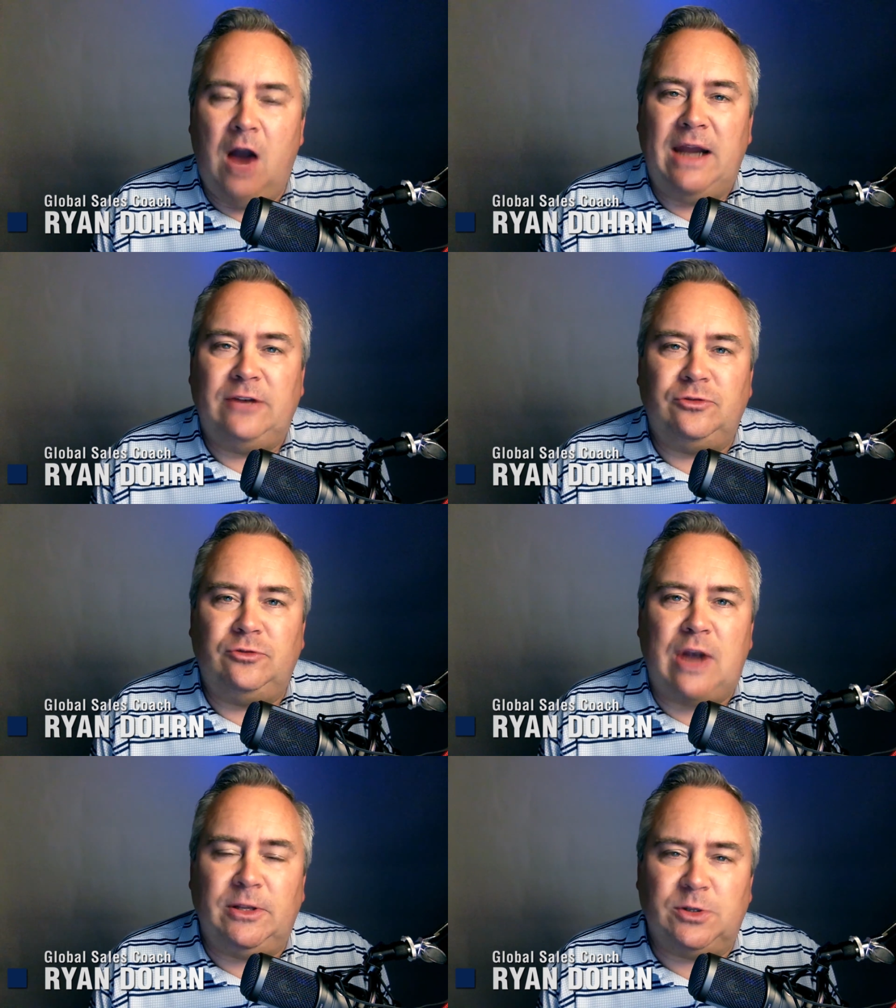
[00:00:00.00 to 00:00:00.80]
All right,
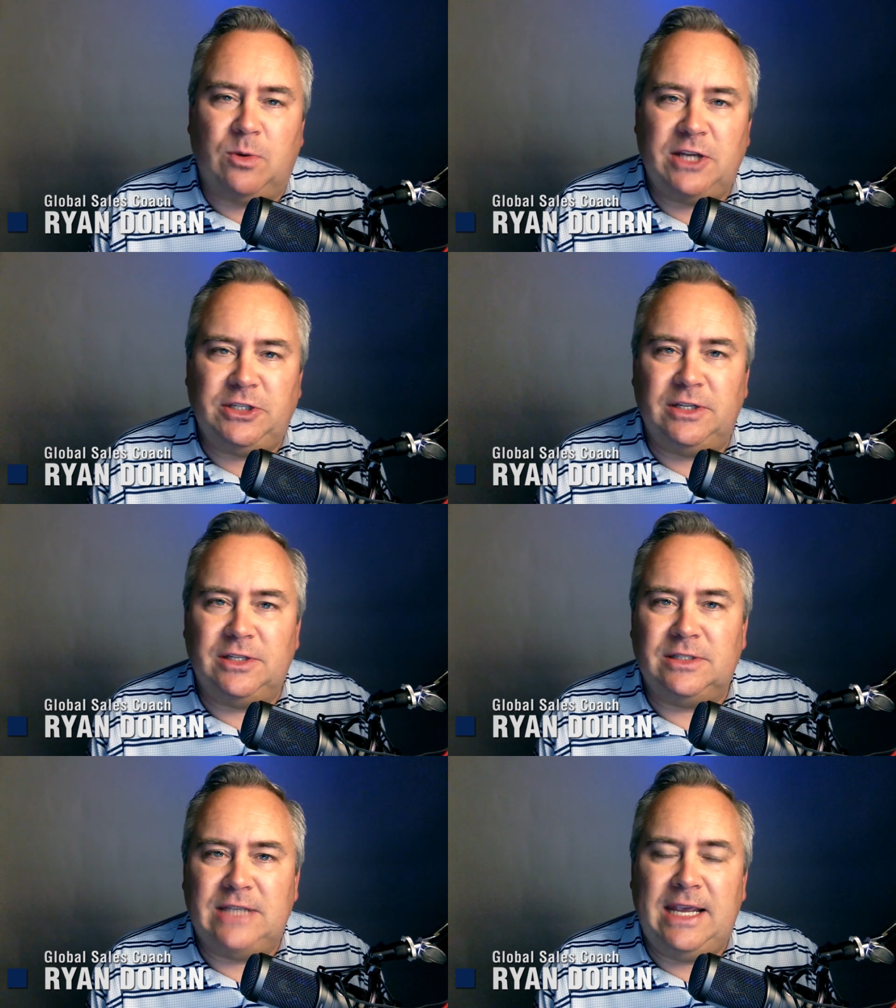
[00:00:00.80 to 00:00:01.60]
drop me those
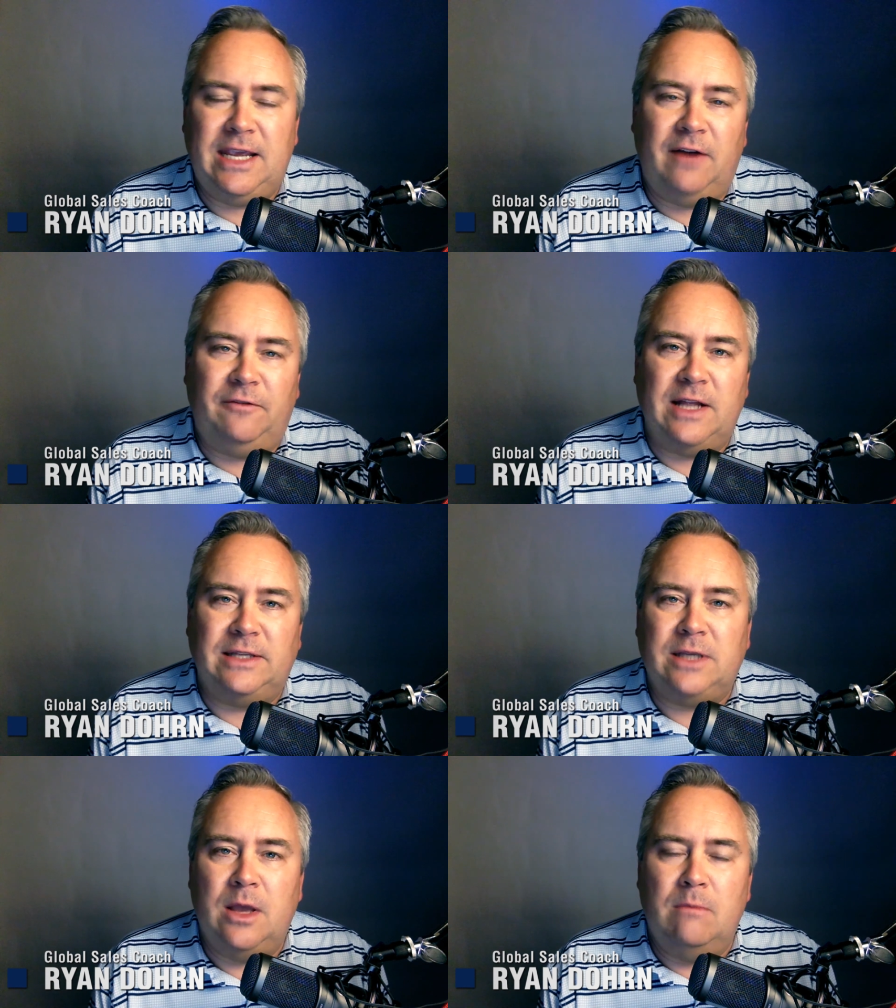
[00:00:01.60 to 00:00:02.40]
questions. Take care,
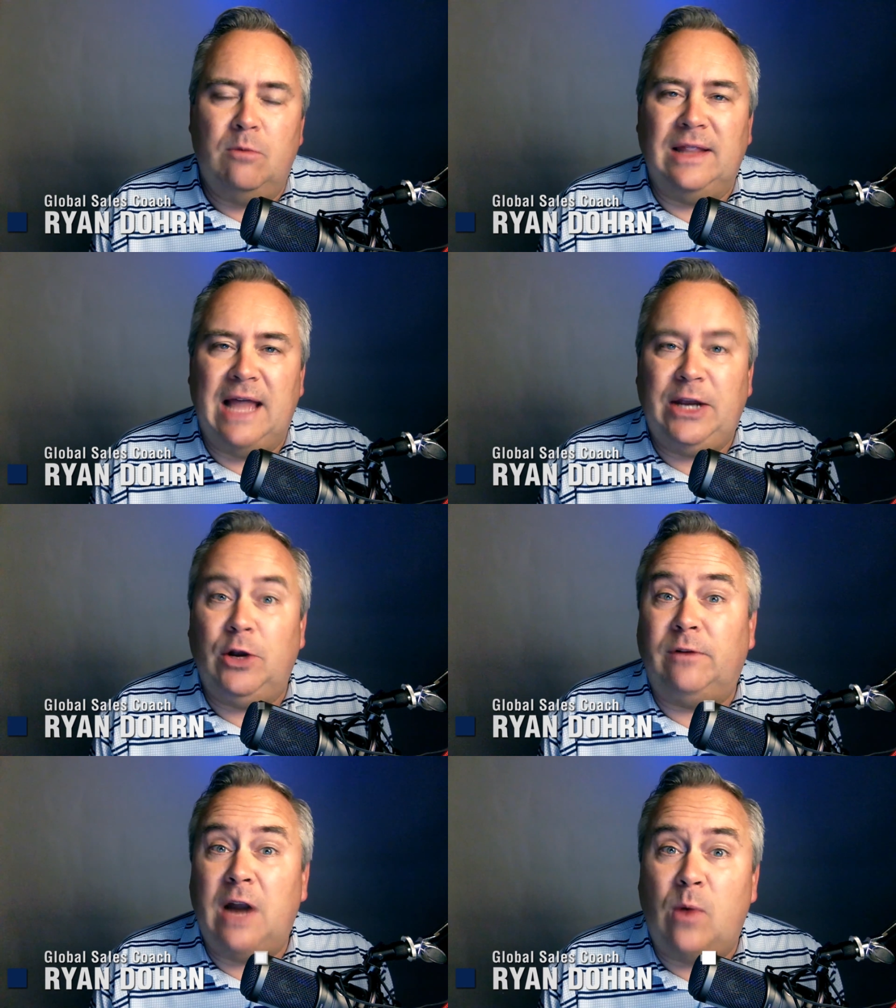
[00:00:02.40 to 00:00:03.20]
friends. More
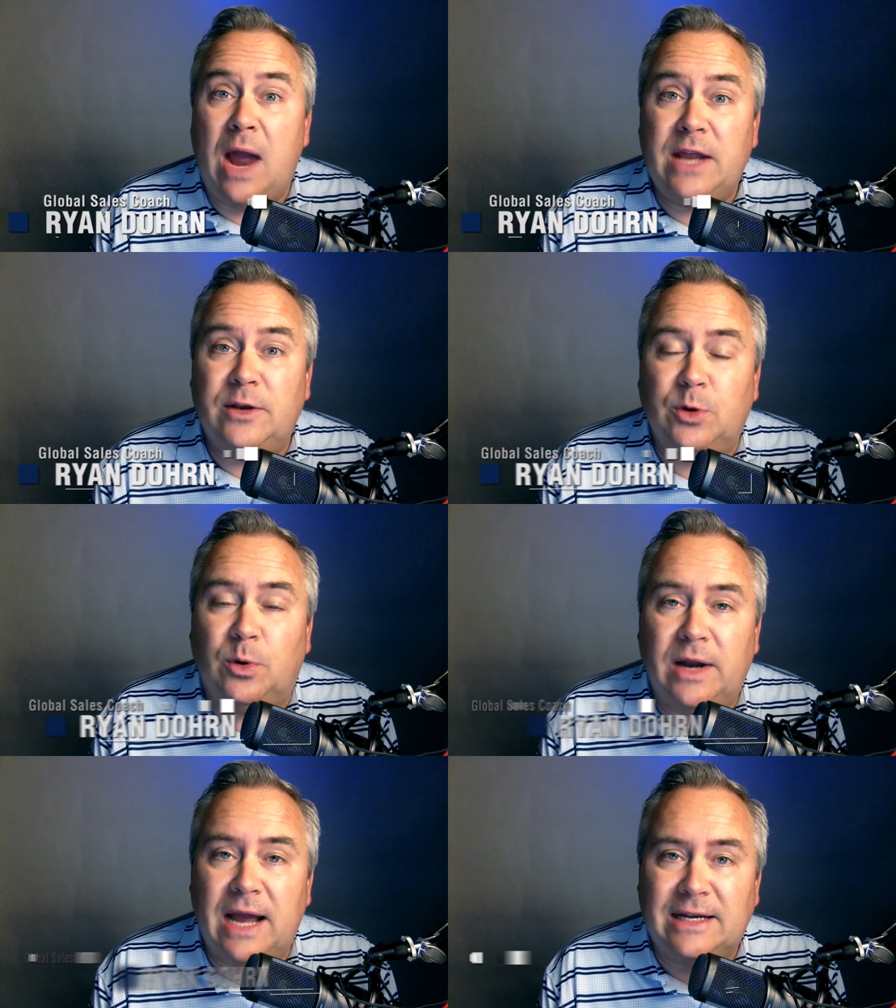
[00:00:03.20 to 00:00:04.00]
online over at
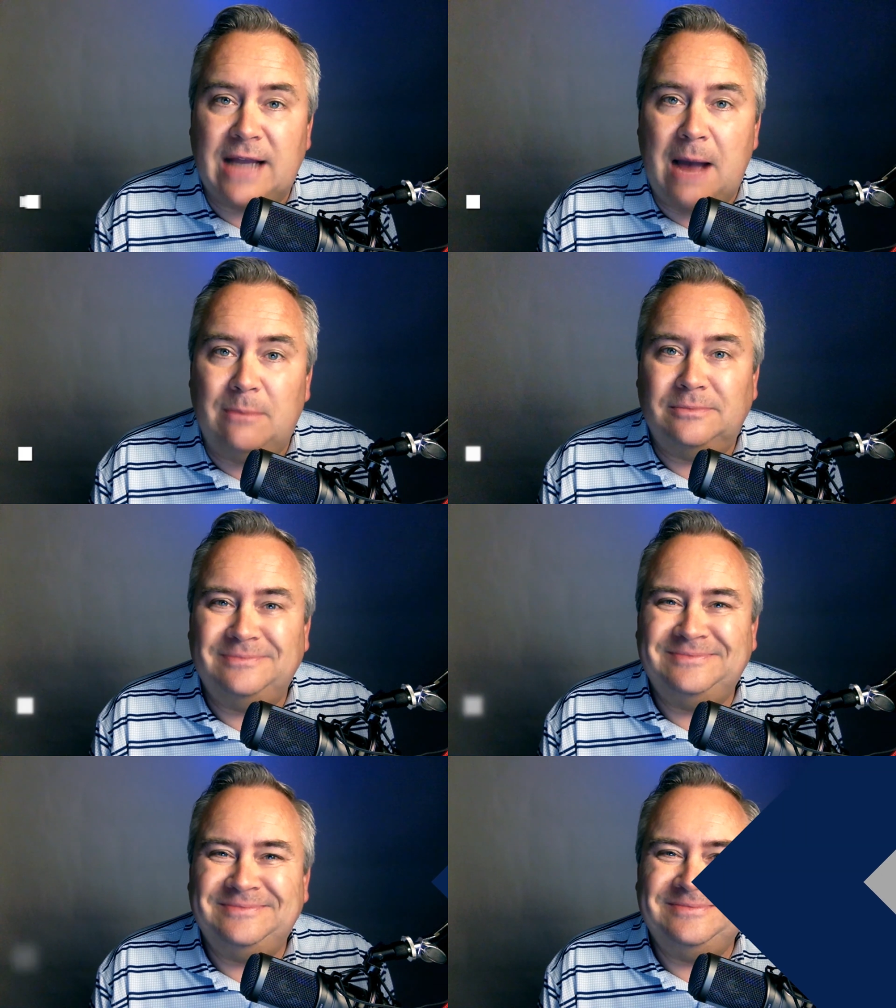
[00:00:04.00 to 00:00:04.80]
ryandohrn.com.